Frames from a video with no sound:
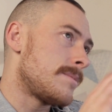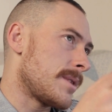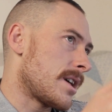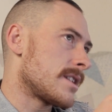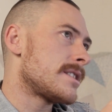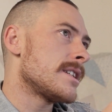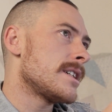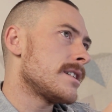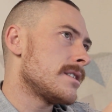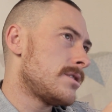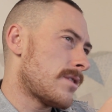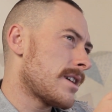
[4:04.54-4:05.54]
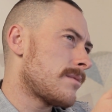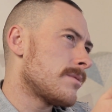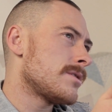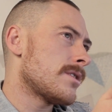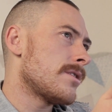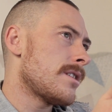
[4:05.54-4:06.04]
Is Beyonce a drag
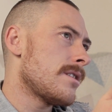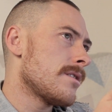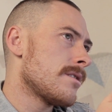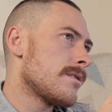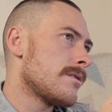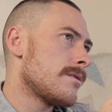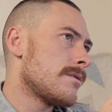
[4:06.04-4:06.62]
persona?